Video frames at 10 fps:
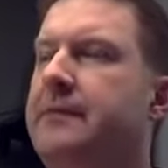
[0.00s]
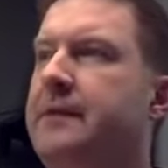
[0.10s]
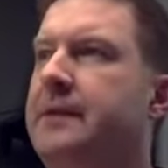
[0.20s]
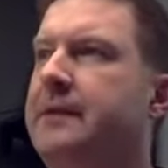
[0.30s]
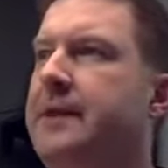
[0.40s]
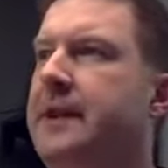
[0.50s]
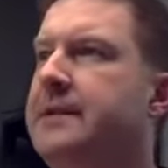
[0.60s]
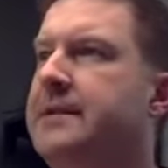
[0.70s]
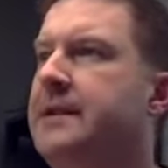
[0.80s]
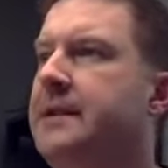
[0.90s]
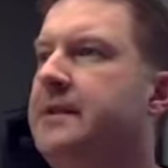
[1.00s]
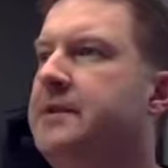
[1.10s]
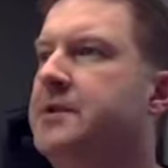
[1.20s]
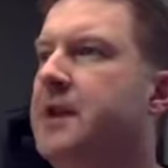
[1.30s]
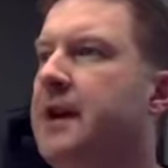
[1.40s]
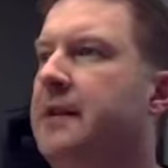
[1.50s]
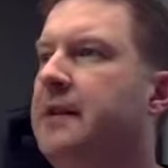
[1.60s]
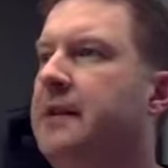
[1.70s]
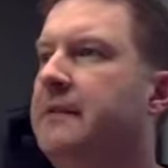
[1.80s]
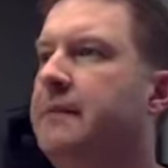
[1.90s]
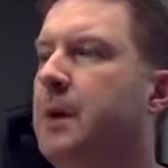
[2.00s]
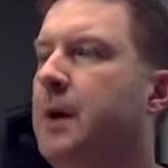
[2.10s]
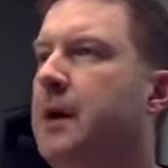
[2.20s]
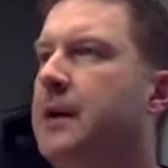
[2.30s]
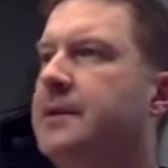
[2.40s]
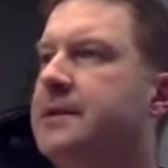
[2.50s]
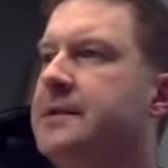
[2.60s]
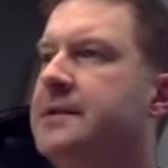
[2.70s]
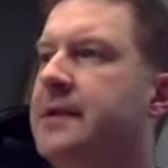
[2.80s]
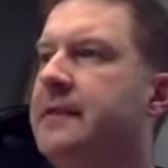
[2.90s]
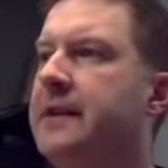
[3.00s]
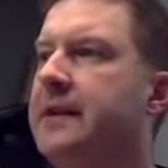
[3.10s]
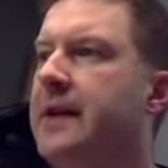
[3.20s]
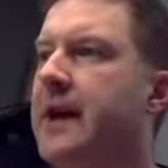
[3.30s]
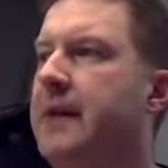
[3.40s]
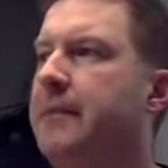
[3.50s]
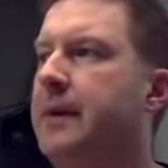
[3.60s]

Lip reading: field testing and trialing of products and stuff like that.